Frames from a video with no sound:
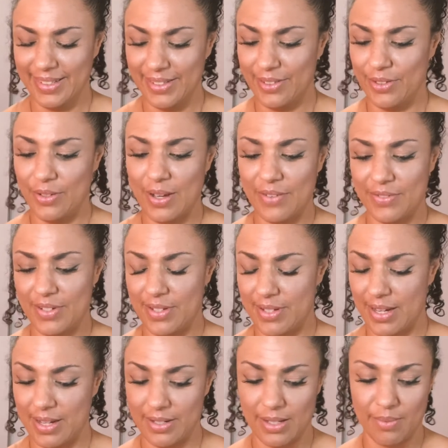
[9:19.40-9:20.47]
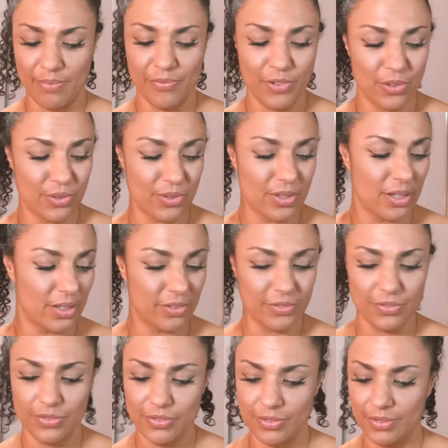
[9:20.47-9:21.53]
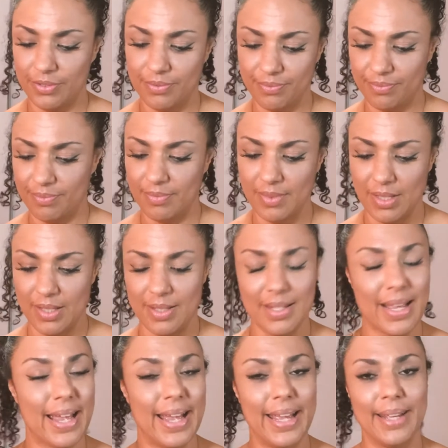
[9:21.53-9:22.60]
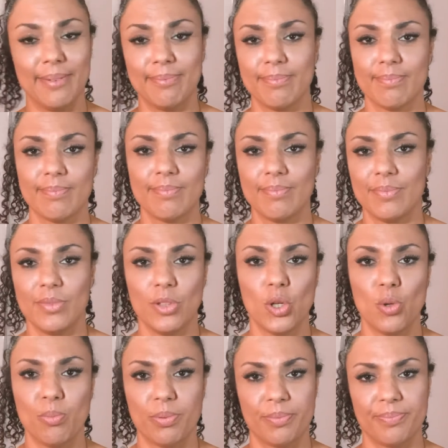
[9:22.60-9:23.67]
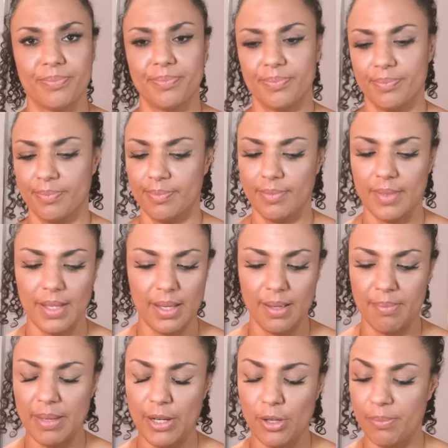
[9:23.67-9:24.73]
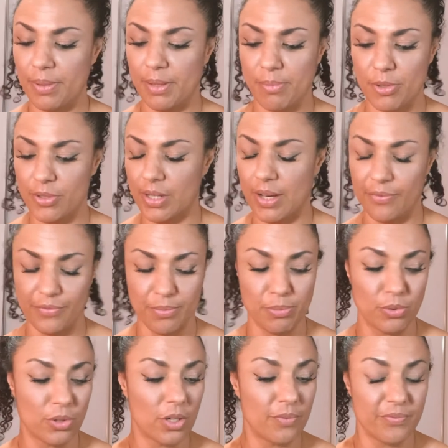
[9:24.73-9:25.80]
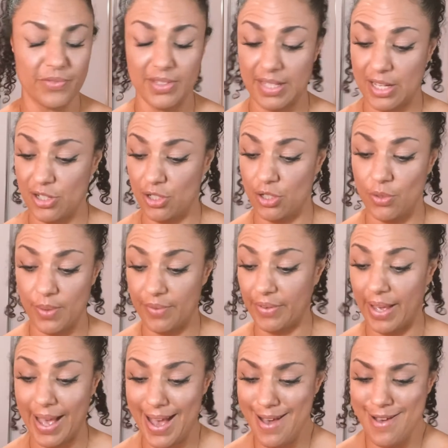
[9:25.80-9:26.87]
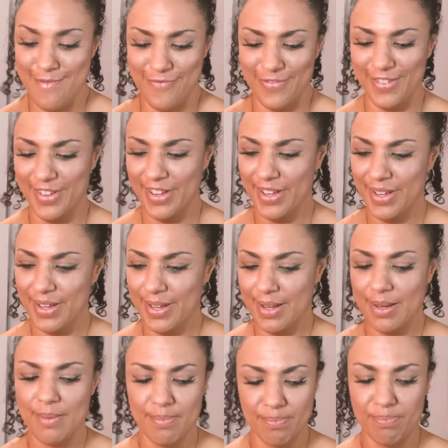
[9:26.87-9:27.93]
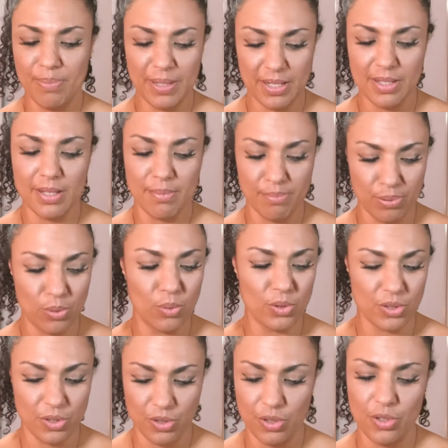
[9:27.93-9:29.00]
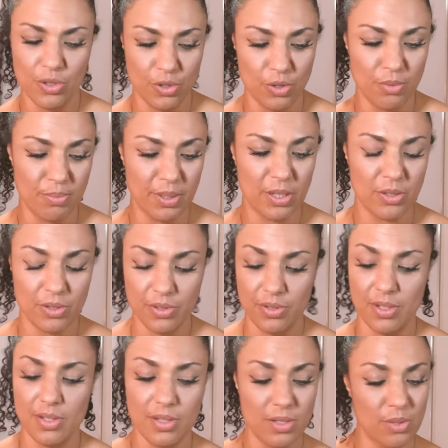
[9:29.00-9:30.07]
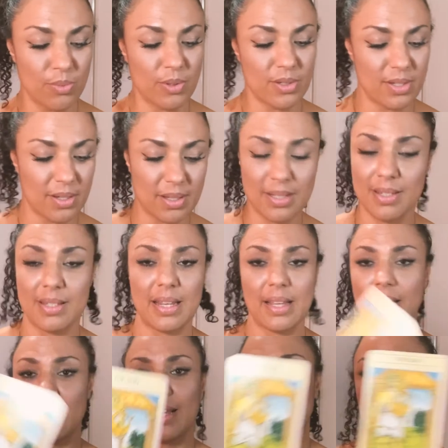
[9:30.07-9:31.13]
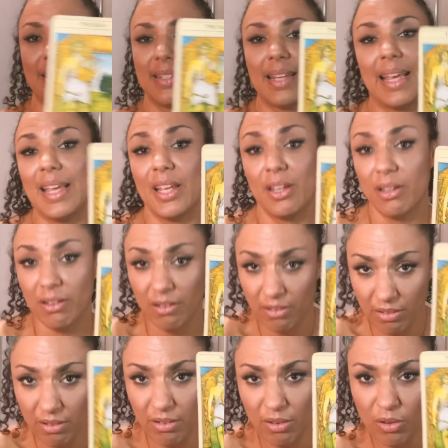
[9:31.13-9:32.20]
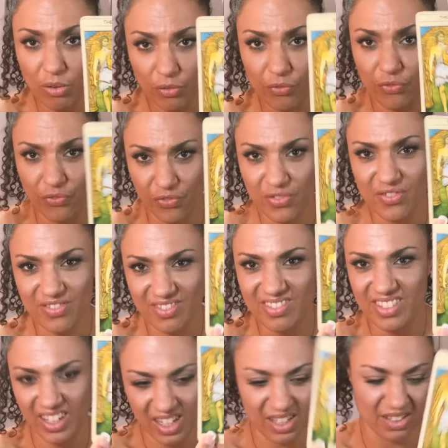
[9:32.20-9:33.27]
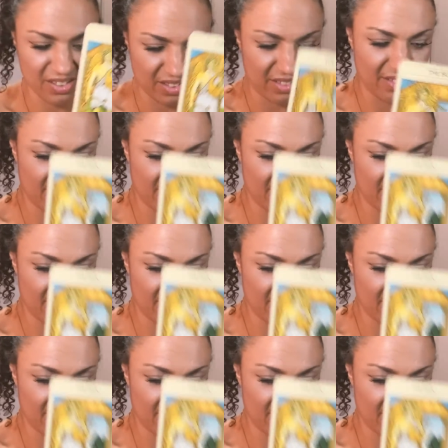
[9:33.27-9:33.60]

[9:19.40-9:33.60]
you have to stand up for yourself and say, "Hey, nope." It may not be the most comfortable conversation you ever have, but it's important to you because this is what's at stake. You've done